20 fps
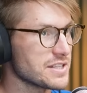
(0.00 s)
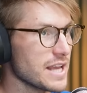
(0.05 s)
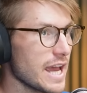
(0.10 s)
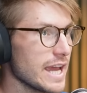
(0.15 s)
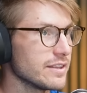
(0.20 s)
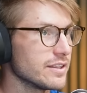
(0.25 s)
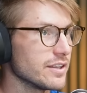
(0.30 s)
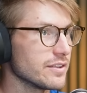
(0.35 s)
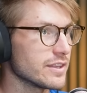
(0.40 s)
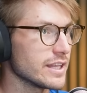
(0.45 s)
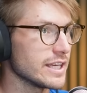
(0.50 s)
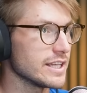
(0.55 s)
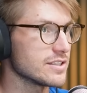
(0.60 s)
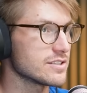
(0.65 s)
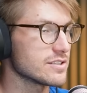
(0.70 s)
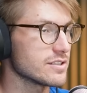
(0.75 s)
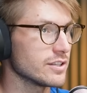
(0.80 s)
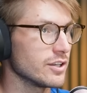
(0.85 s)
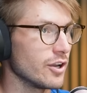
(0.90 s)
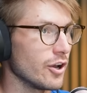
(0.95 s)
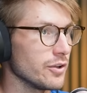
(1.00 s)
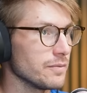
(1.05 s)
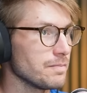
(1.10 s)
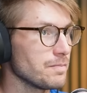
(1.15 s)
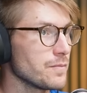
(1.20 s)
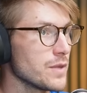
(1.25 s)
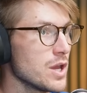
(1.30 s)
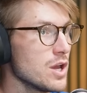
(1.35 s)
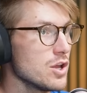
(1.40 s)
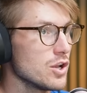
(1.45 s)
say that there's, you know,
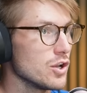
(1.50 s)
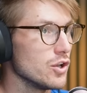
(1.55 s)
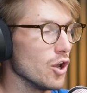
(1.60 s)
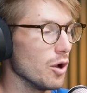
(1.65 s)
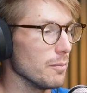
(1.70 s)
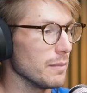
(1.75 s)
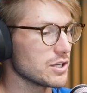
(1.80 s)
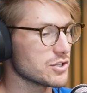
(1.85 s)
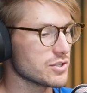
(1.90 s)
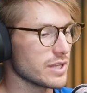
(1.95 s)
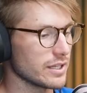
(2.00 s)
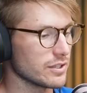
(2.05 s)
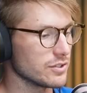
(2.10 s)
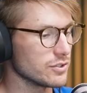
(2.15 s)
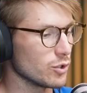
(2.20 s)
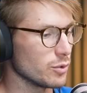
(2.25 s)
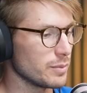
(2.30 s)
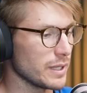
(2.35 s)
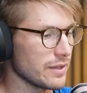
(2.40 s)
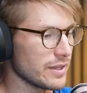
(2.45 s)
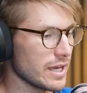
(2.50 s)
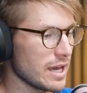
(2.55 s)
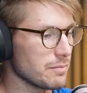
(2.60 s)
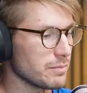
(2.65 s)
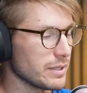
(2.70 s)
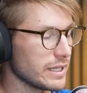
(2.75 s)
not much they can do about that,